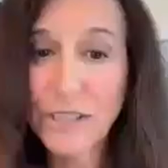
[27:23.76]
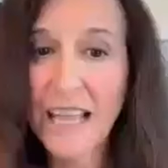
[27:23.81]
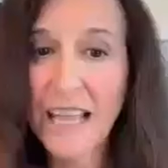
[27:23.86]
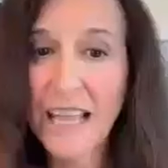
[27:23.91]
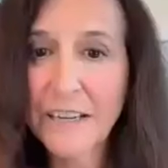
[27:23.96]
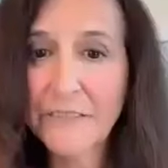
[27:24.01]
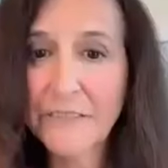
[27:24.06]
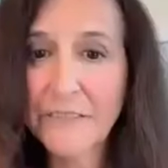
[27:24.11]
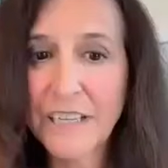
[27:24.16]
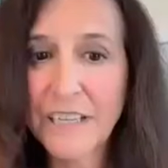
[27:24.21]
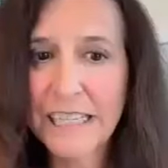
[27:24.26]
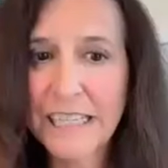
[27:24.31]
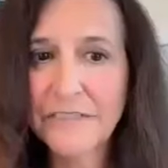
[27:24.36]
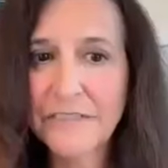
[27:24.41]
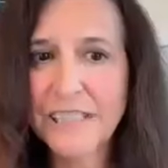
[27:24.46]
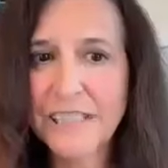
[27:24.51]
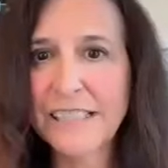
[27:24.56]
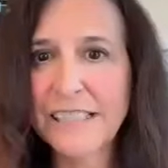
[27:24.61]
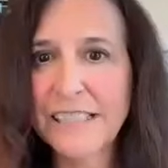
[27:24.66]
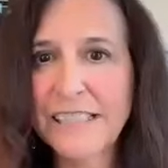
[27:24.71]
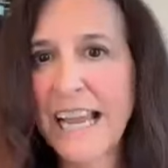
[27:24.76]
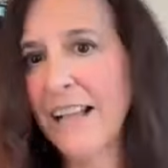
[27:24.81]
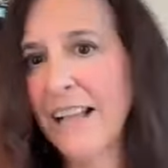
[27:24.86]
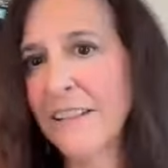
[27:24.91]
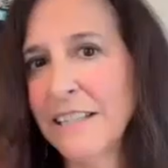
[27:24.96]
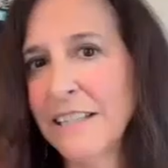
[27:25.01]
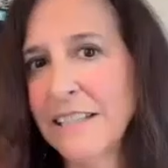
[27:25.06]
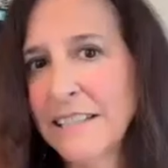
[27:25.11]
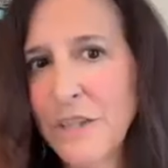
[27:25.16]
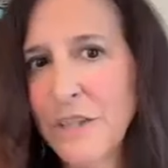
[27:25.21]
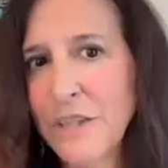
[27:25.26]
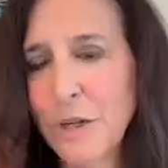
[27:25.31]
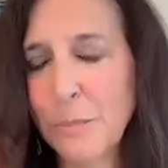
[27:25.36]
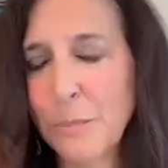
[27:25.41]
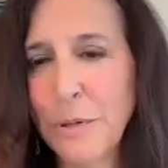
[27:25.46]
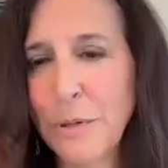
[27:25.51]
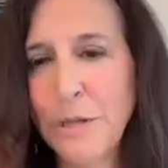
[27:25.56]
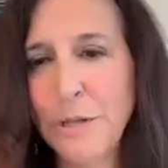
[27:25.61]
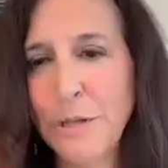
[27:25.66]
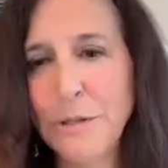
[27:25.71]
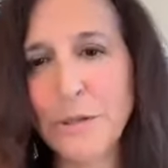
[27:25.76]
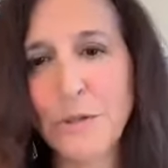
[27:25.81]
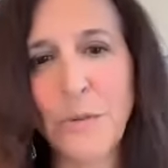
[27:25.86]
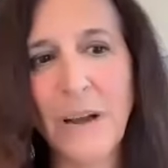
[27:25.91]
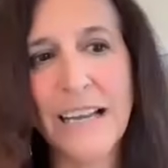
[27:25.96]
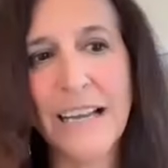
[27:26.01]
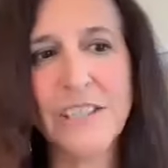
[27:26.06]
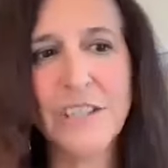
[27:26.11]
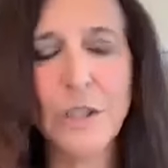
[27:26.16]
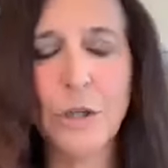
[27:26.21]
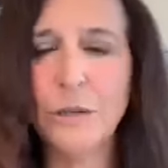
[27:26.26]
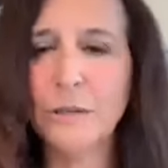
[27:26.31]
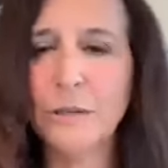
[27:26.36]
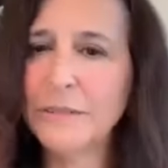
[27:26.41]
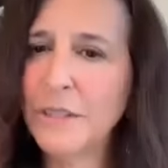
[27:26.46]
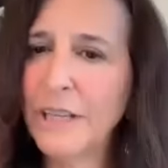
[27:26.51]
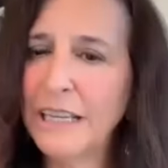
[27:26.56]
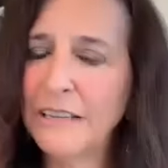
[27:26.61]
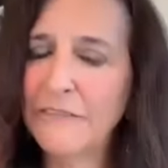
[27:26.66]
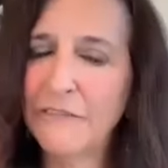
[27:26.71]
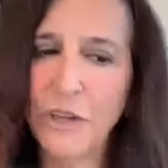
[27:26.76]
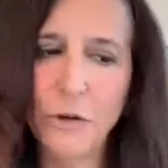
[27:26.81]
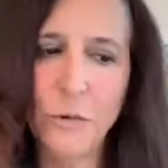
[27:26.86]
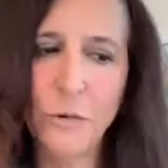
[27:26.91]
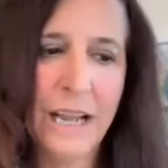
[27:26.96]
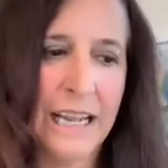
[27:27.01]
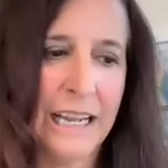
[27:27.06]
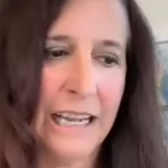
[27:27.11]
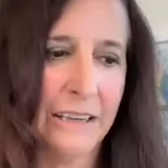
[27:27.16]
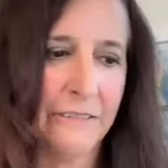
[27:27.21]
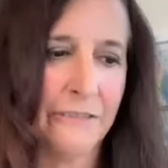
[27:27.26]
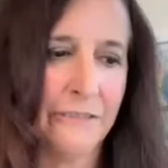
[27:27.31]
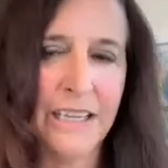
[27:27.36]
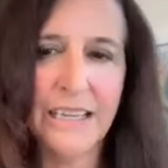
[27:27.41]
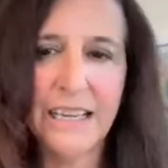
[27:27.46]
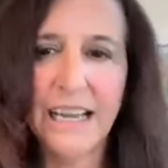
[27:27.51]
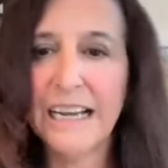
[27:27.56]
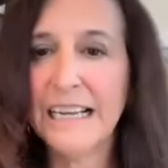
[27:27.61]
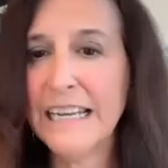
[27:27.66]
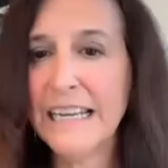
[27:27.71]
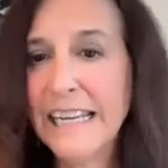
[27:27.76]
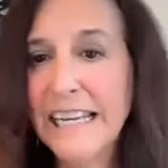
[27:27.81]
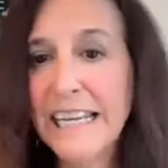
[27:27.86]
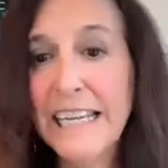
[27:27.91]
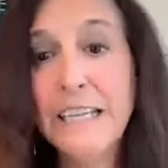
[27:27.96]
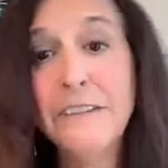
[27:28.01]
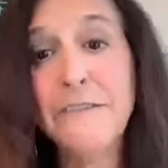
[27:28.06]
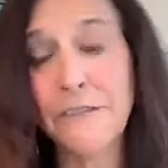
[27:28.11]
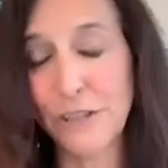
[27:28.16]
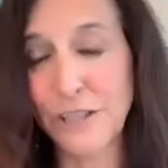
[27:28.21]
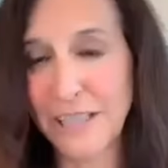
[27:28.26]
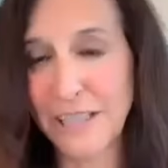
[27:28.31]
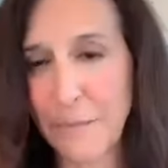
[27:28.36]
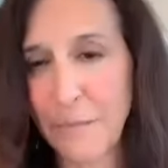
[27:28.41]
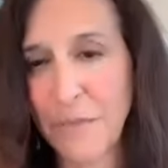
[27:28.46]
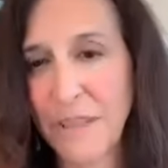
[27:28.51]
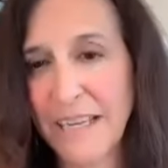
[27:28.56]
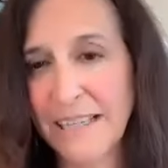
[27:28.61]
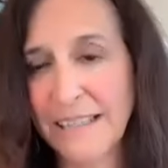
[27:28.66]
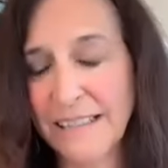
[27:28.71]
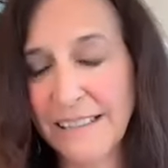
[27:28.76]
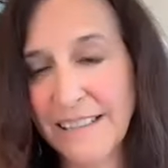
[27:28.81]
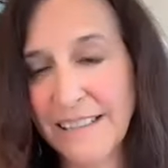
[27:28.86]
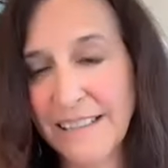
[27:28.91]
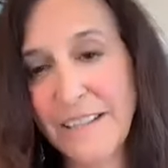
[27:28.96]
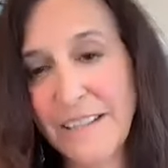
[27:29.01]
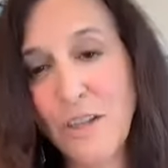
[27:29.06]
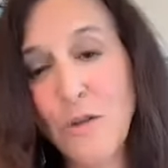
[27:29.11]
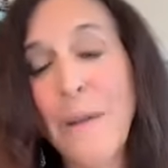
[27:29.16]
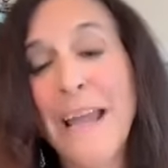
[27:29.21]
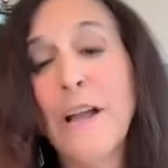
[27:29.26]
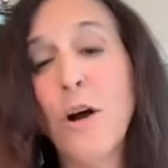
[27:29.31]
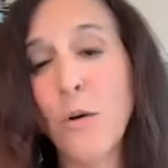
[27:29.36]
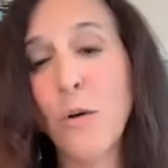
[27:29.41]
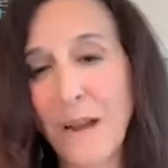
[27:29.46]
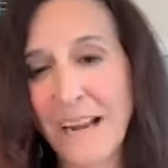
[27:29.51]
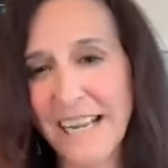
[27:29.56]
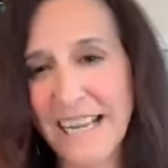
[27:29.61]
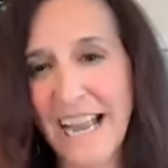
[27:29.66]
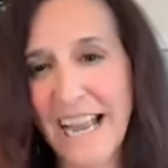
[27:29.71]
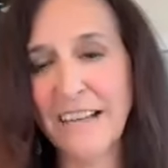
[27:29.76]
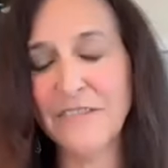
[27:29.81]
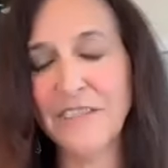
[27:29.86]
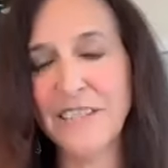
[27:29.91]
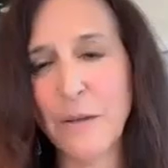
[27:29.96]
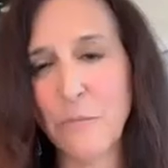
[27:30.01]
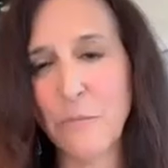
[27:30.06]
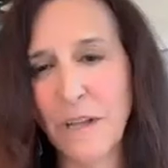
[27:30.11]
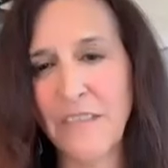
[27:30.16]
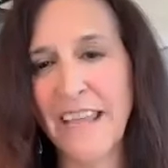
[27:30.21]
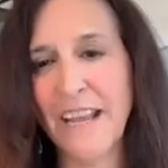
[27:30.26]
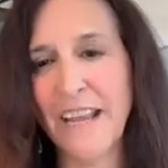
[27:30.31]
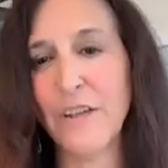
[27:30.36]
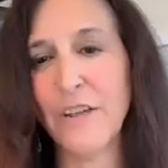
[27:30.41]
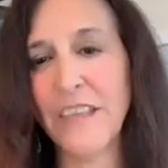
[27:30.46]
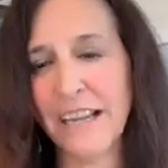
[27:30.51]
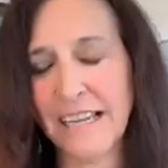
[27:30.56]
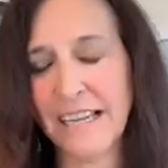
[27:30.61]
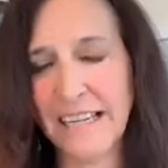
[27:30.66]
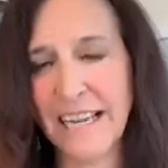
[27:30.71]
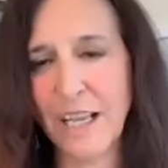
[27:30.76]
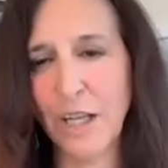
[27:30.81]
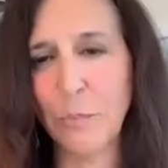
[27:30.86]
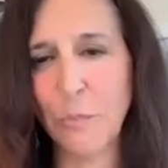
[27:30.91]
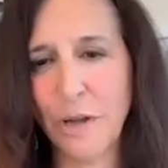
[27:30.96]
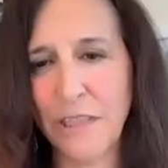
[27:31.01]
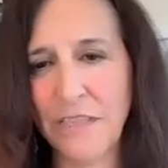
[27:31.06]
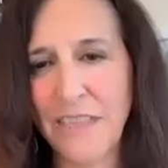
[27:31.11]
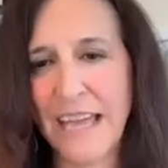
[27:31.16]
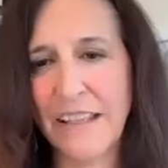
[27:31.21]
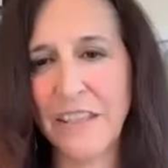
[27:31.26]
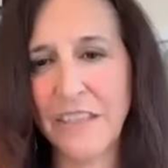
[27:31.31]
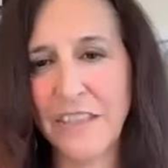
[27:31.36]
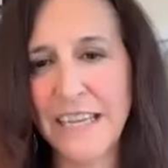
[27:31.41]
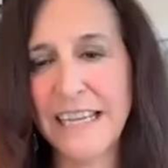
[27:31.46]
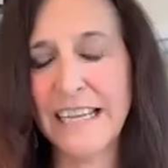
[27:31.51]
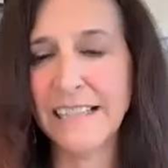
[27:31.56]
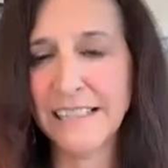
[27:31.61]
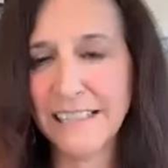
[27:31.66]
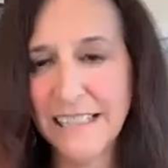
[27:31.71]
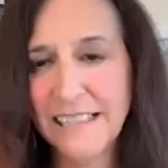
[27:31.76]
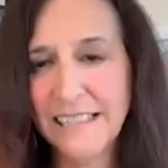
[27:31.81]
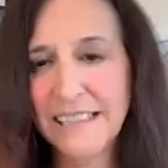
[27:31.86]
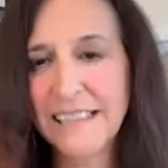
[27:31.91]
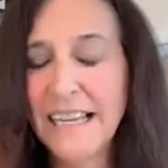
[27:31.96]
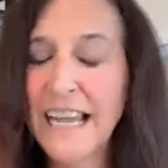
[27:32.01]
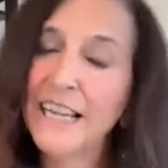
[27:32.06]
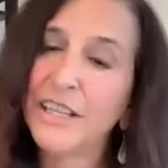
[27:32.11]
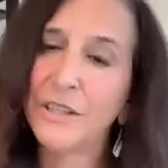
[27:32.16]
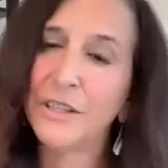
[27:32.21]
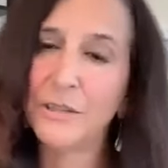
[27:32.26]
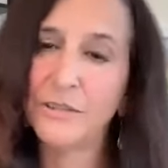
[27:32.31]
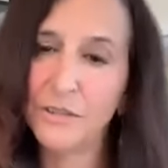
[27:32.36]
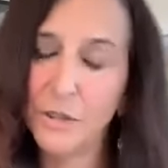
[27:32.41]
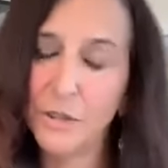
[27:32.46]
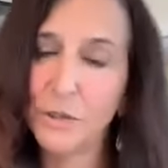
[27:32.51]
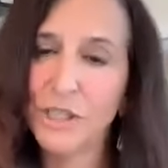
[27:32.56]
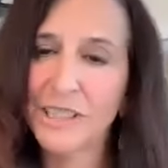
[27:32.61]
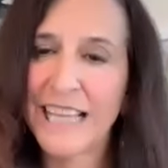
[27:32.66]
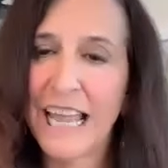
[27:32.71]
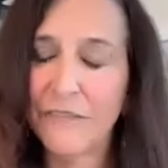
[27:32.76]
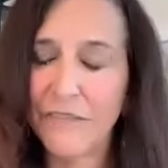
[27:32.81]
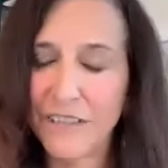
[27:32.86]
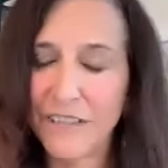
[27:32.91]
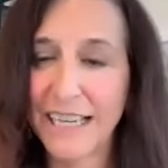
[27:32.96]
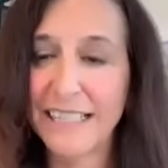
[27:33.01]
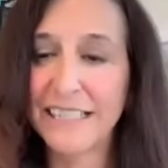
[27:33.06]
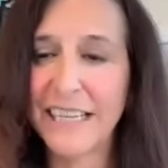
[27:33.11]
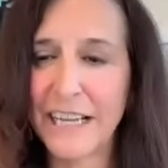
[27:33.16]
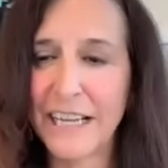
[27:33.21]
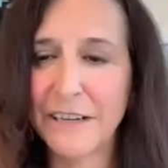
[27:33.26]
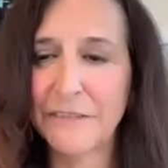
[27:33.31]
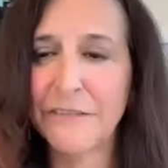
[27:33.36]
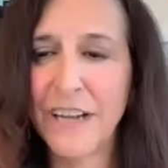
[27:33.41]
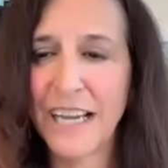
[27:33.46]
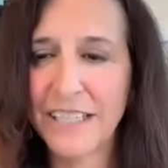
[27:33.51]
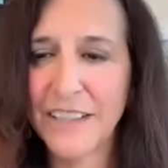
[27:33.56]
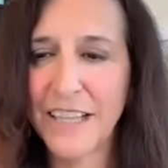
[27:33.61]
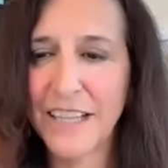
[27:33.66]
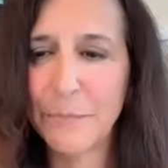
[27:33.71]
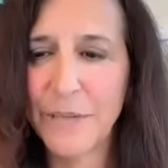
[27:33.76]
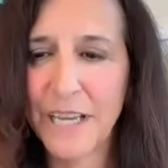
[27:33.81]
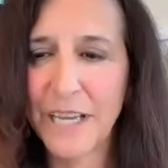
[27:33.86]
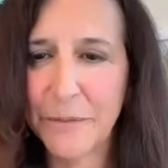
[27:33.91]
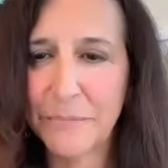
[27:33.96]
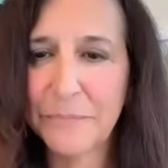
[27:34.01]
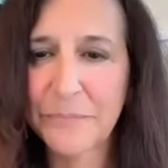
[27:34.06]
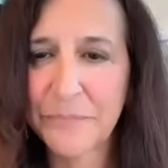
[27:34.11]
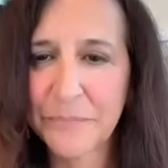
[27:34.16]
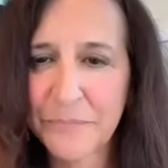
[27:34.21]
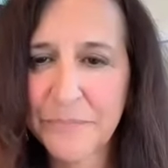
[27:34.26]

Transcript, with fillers: there's a lot of gifts and talents in your pews, right? So if you have a need for something, you may already have someone there that can help with that thing, and you you just haven't identified them yet.